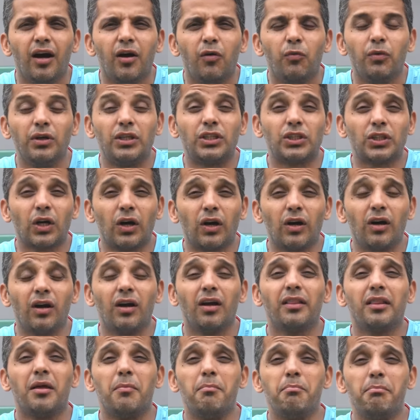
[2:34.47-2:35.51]
We saw
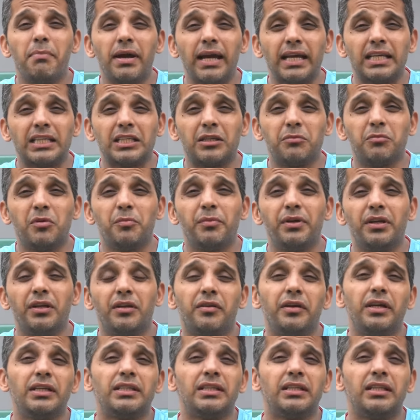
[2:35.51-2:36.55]
the maximum
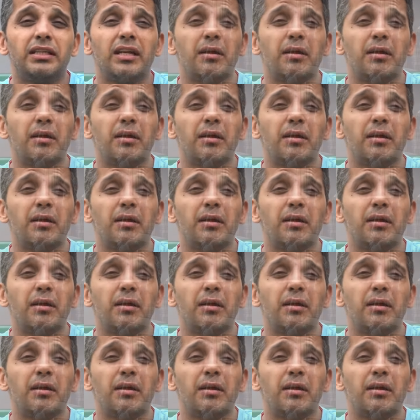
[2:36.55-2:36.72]
increase in the